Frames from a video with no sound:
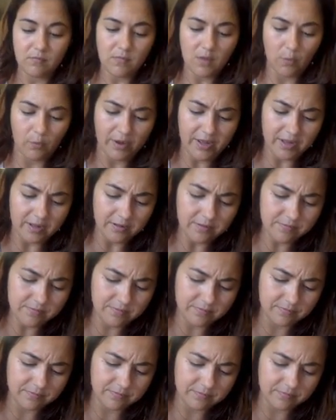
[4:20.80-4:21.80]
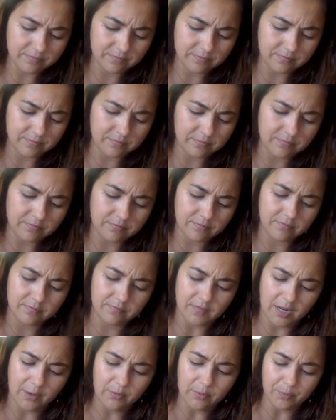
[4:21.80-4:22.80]
Well,
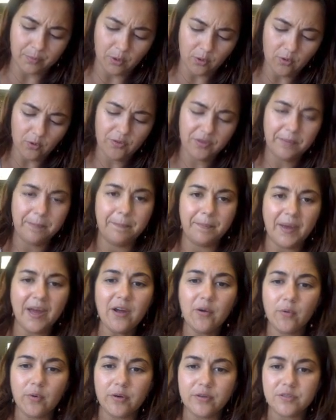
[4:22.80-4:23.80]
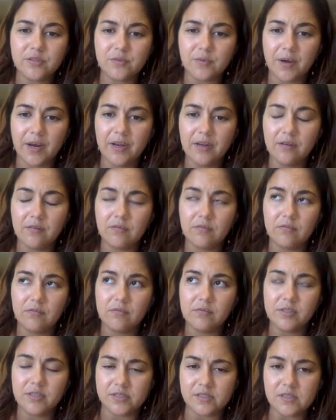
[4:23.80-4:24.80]
I would pull them backwards, right?
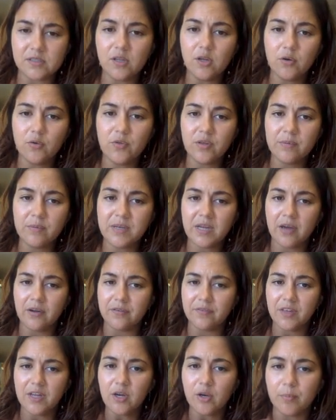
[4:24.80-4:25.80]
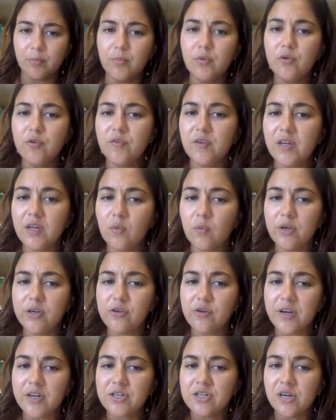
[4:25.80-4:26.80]
To slow them down. If they are moving in one
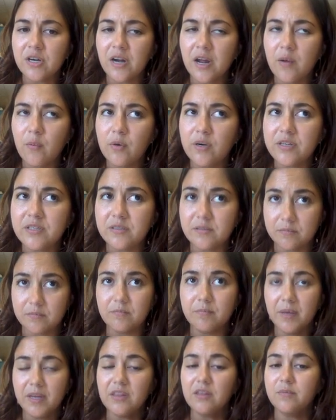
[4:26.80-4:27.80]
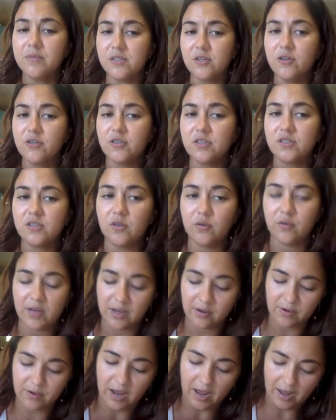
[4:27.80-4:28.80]
direction and I want to make them start to slow
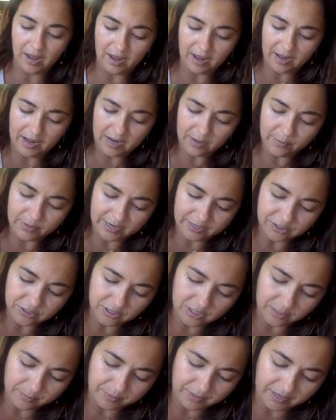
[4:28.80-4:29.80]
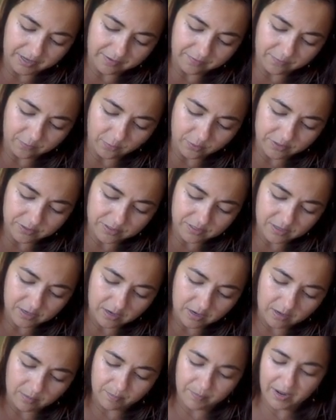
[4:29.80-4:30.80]
down, I would actually apply a force
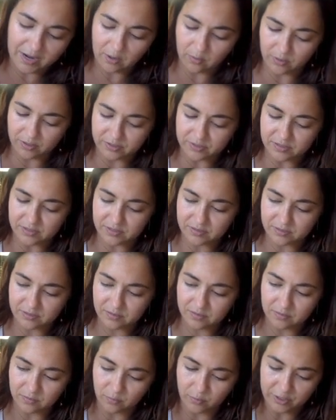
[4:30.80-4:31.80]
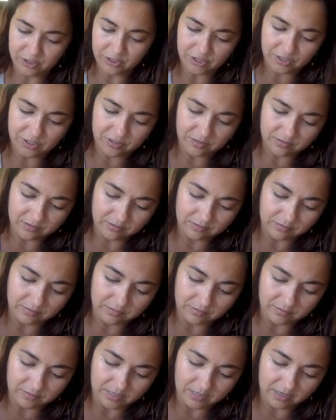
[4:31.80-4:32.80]
backwards, which,
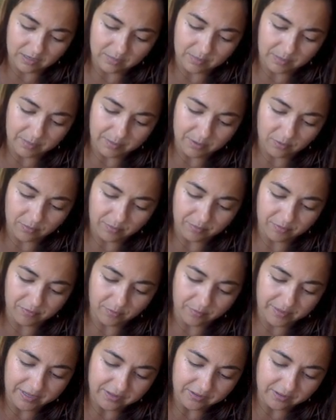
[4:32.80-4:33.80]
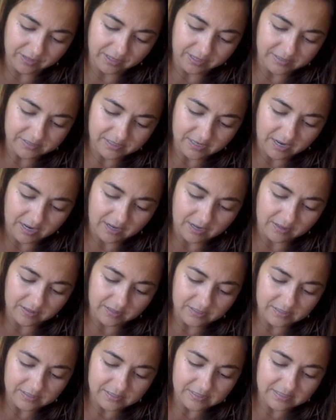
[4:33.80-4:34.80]
again, maybe you remember from math class,
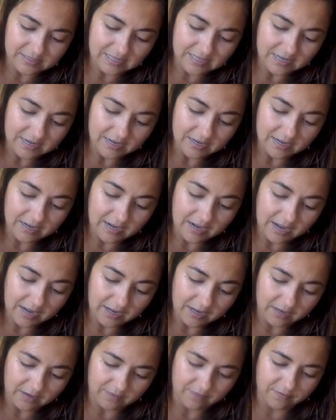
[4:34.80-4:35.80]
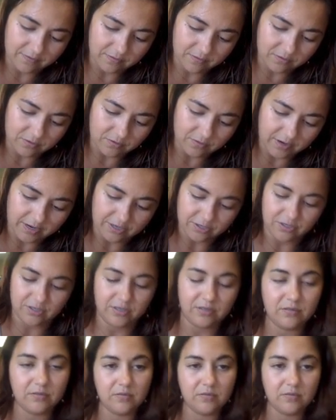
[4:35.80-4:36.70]
this is the negative direction.